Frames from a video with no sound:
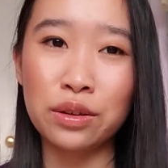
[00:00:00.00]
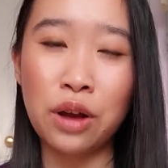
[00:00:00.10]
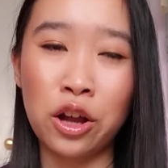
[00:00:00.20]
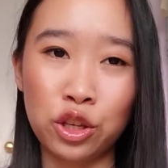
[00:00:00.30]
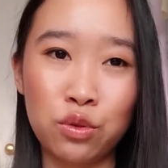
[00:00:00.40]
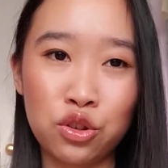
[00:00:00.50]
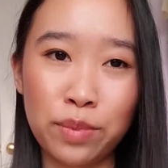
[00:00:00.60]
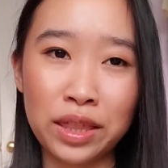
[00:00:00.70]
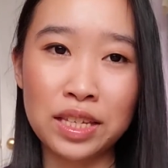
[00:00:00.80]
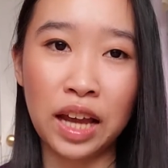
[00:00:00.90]
on YouTube
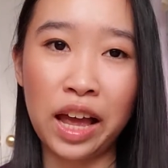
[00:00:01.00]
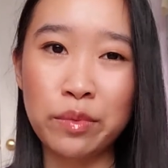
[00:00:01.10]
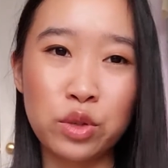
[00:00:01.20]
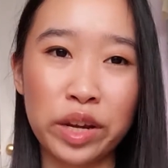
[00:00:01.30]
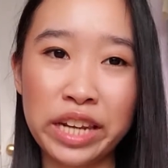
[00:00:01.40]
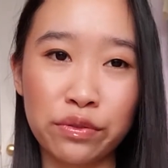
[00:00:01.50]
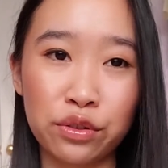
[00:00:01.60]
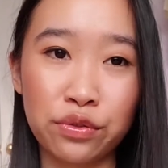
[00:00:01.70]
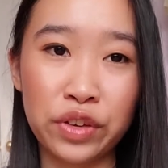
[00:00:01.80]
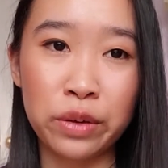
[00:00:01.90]
at the time, so I never
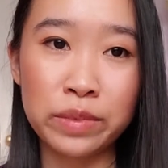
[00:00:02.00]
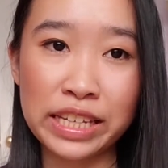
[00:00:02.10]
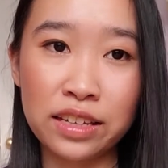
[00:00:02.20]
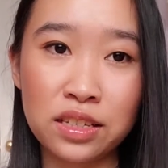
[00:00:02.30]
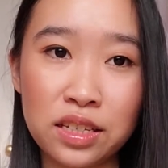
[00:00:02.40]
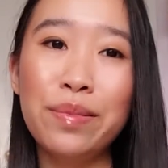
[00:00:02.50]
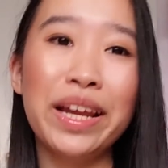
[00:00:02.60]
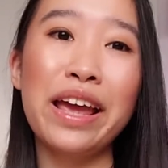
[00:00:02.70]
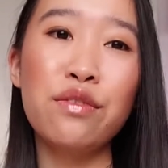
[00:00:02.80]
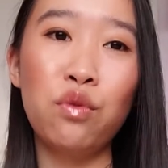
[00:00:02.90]
filmed it. But
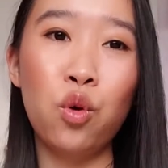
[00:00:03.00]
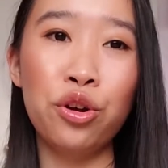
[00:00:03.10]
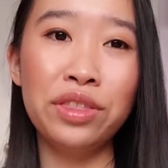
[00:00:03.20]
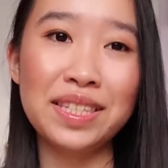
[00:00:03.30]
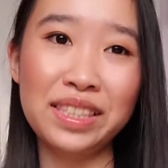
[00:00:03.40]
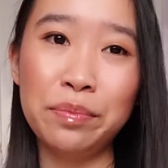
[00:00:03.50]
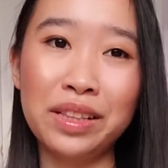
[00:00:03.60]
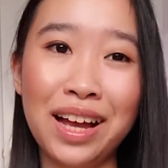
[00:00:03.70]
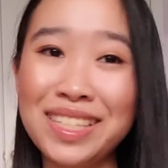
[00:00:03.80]
I have worn this lip gloss